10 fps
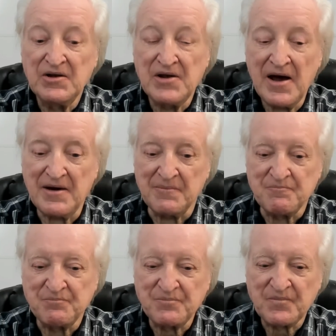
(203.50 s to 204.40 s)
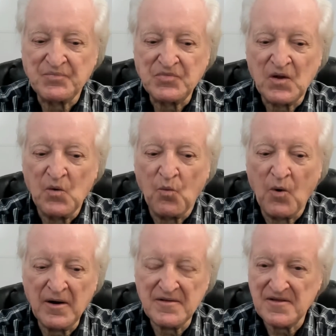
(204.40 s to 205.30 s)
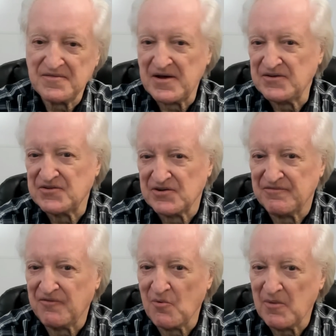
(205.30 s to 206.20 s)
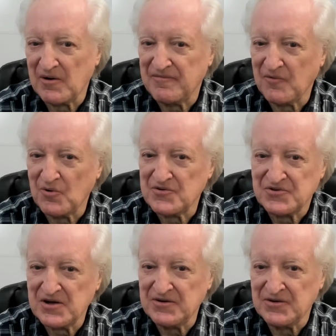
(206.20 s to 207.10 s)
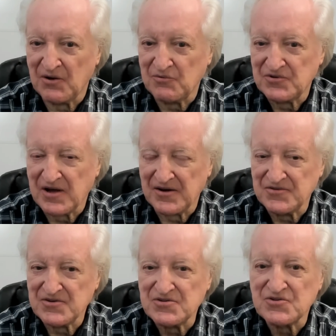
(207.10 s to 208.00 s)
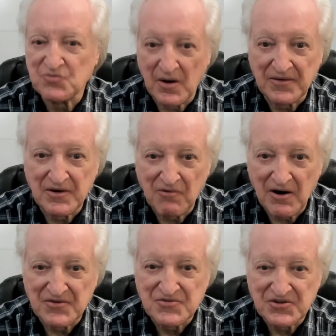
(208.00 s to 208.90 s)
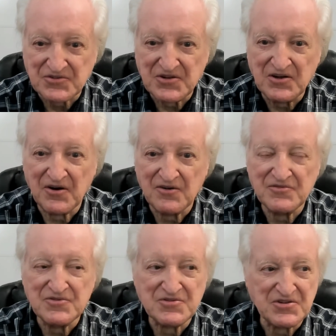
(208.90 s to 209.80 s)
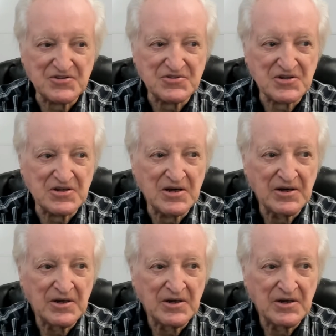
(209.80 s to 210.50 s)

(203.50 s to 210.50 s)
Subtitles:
Now, one of the things that Formula Fords did in those days, this is when they ran a 1600cc